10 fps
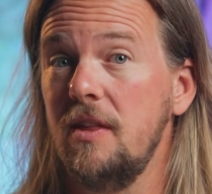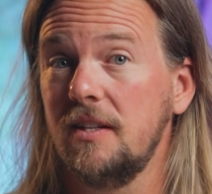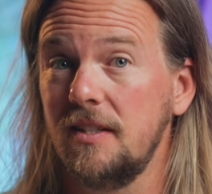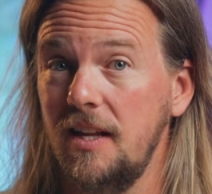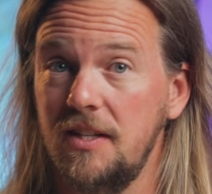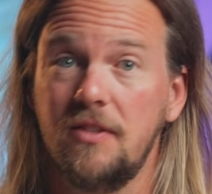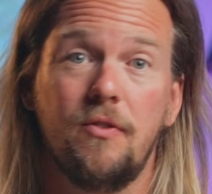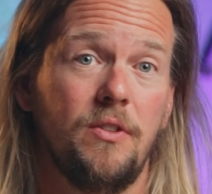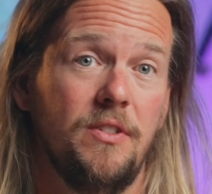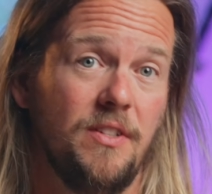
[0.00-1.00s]
this lens
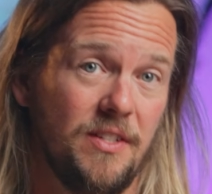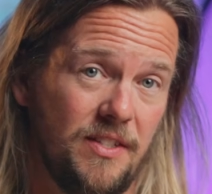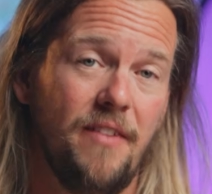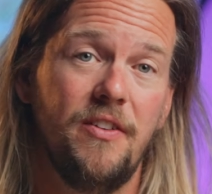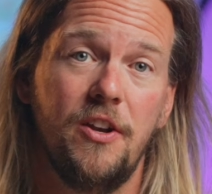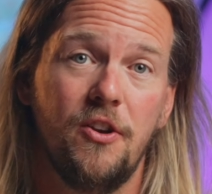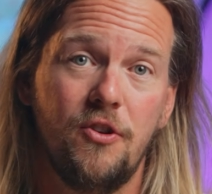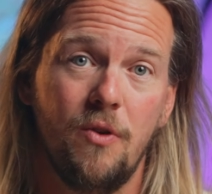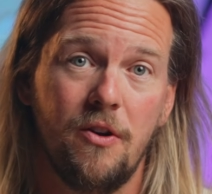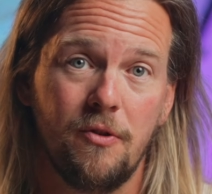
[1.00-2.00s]
versus the 70 to
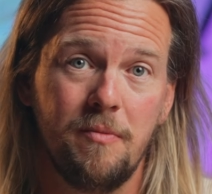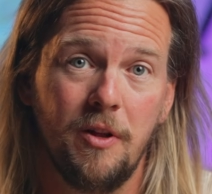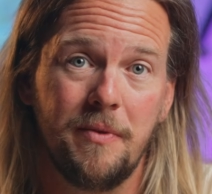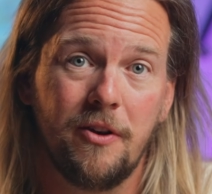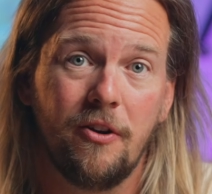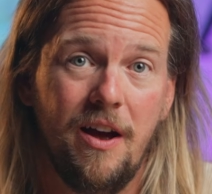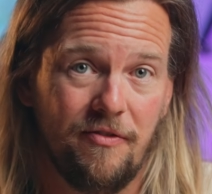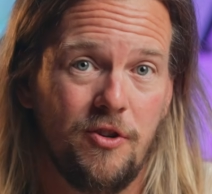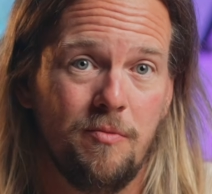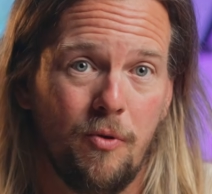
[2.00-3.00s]
200 millimeter
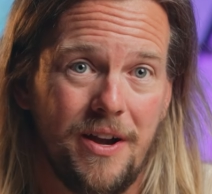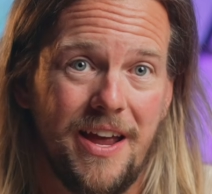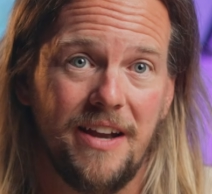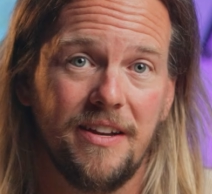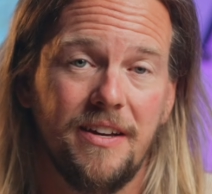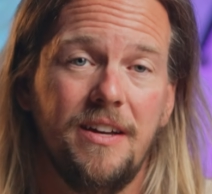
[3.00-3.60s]
f2.8.